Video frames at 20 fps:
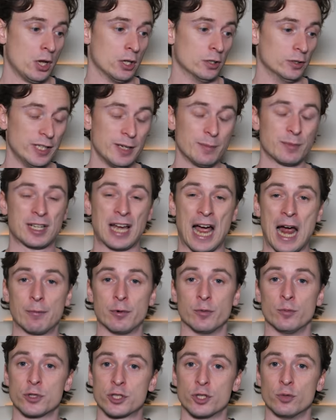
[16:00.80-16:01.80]
Liam
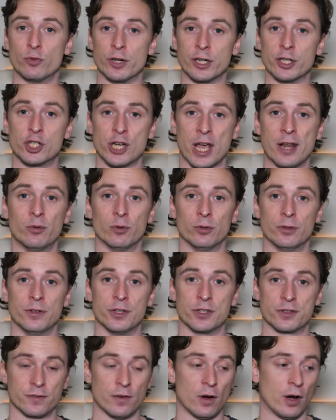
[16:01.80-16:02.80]
Cameron was the ring general in
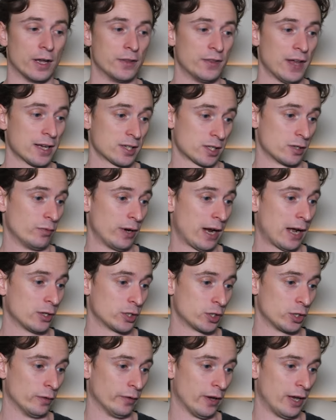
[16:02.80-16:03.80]
this fight. That's the
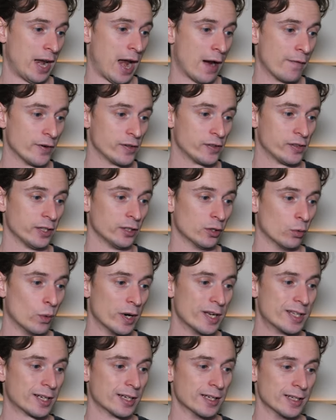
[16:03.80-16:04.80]
reality of it. And everything that
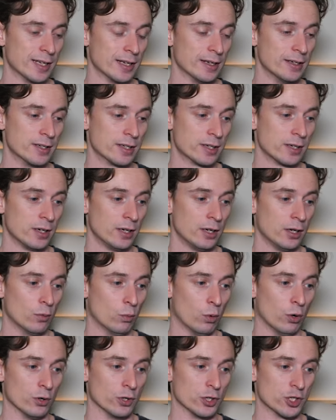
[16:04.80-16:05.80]
Whittaker did
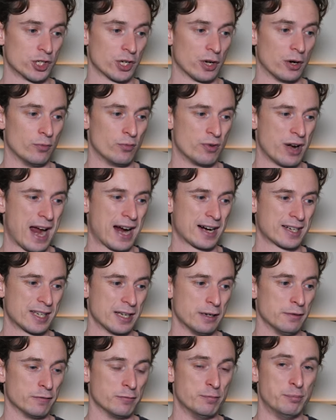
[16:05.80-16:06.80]
was
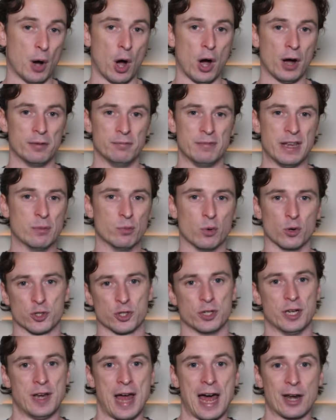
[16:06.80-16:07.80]
reactive, but it
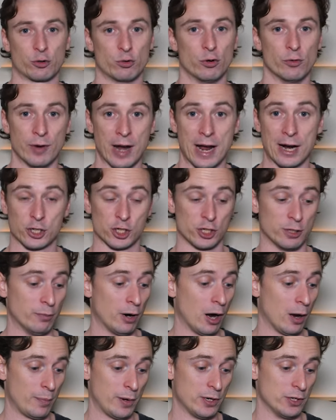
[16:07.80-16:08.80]
wasn't an adequate reaction in
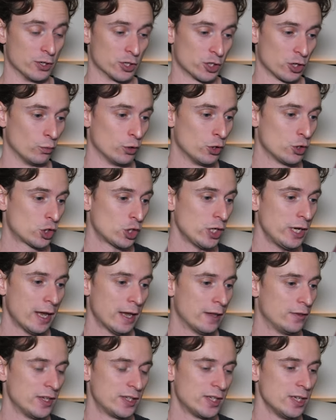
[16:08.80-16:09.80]
my opinion. So you see
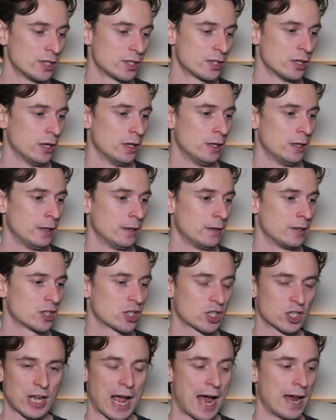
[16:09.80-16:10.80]
here, this is
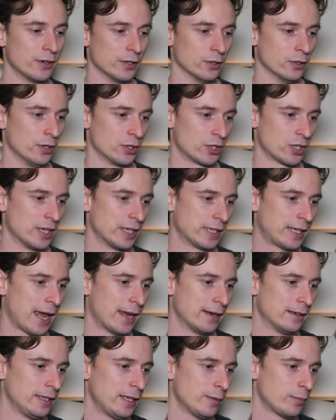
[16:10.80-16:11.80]
scandalous. And
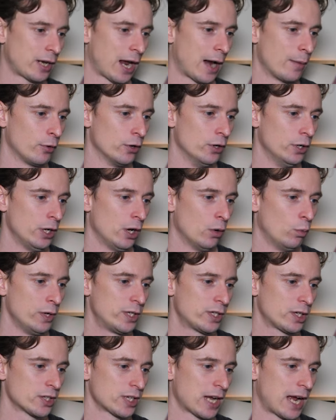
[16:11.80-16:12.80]
again, Liam Cameron,
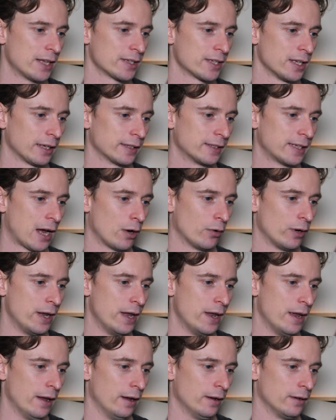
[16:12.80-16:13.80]
Whittaker's hands are like down
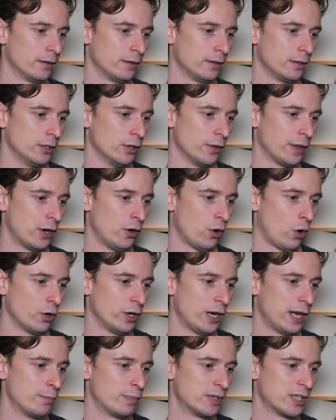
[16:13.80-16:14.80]
here. You know, they're not in
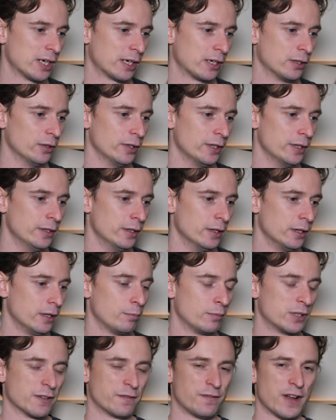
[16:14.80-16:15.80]
a particularly
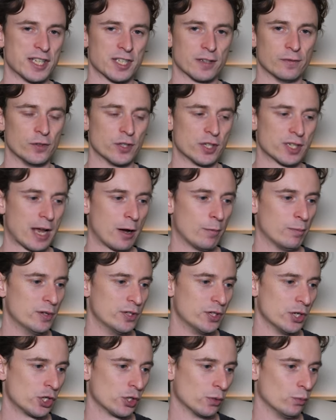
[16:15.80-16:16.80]
defensively sound
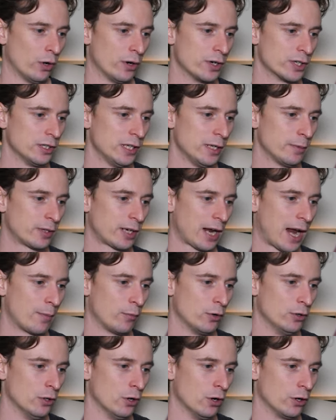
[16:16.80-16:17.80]
position. Whereas Liam
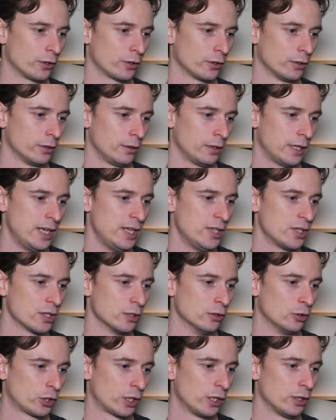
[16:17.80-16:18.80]
Cameron, look, he's
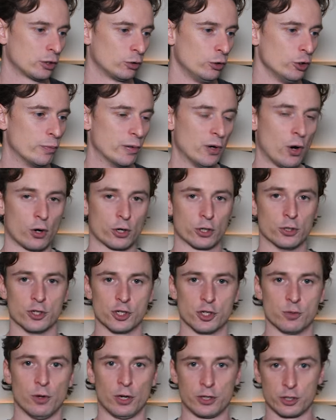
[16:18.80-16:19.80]
looking through the binoculars,
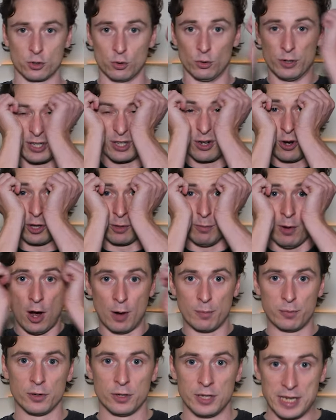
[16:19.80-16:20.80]
as we like to call it. He's got them
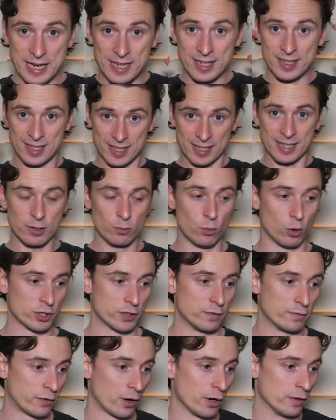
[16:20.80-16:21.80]
up. He can see what's
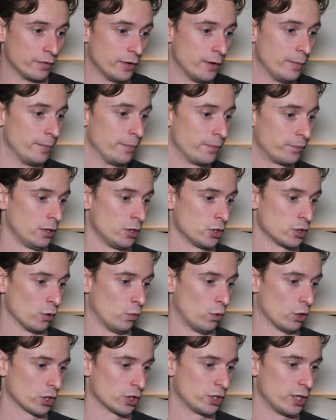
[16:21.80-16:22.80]
in front of him. So
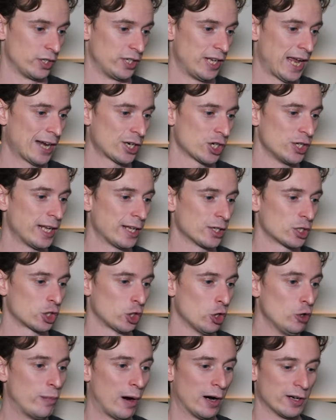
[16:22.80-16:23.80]
watch this. He actually gets
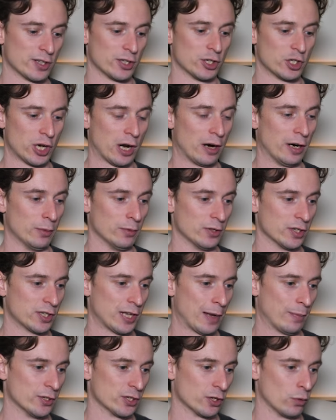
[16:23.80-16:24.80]
2 bites of the cherry here with the
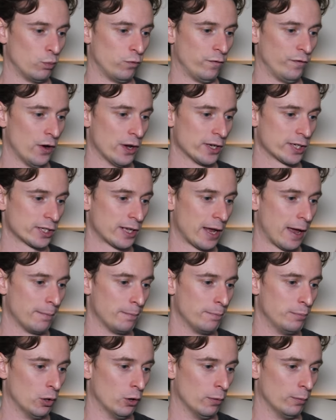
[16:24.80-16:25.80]
step in. So first
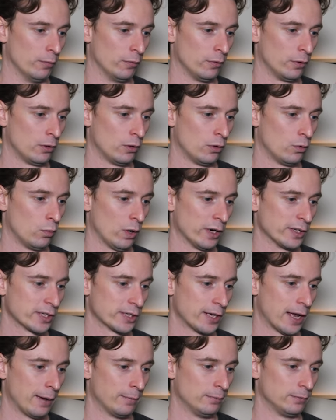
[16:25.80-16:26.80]
step, boom, 1
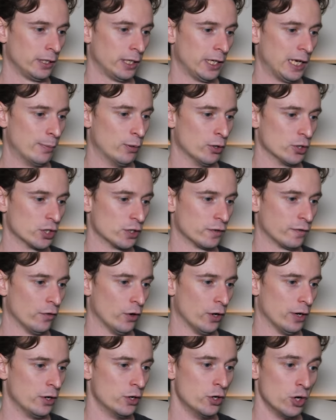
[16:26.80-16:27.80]
step. He puts his foot
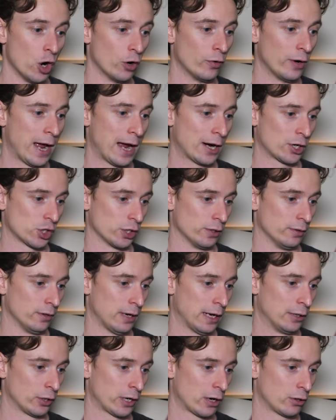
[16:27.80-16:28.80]
in. No reaction.
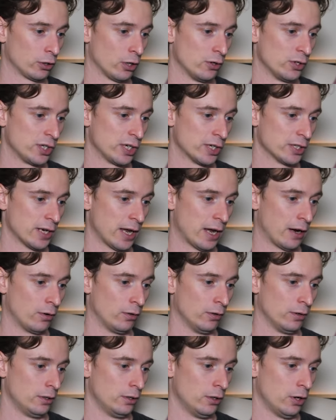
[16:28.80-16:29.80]
And look how close he is now.
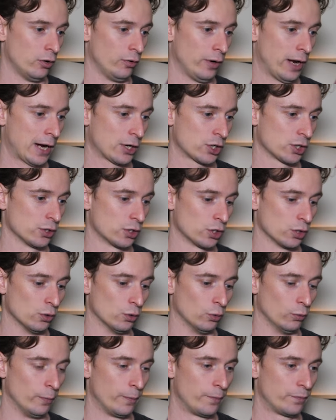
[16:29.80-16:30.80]
No reaction at
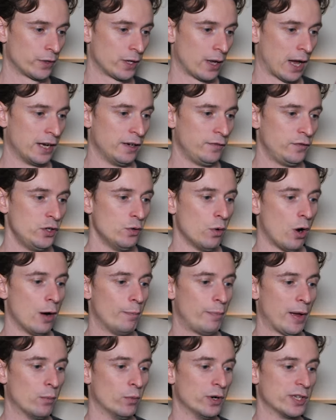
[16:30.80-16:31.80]
all. And if you are
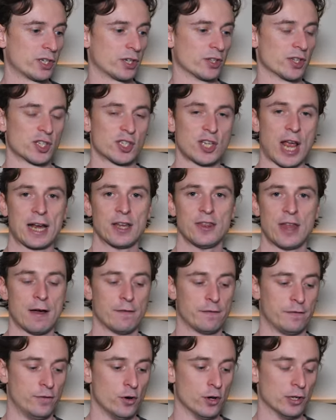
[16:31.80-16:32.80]
Ben Whittaker, the second that
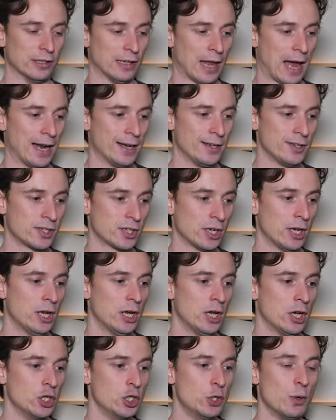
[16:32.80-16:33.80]
foot lands,
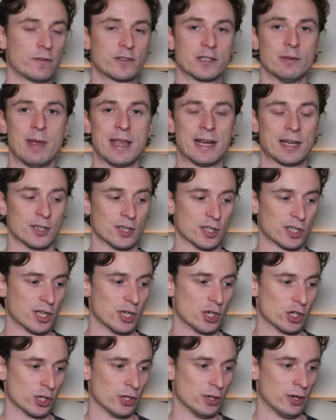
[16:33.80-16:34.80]
you have to make a
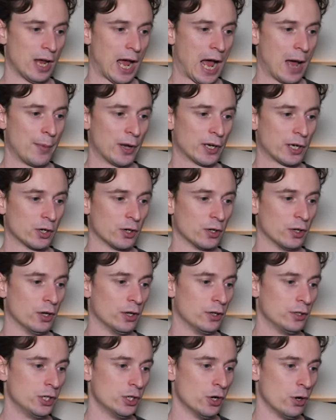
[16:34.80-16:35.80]
decision. Am I going to,
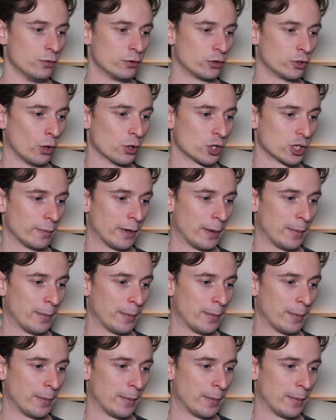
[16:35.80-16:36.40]
you know, throw something?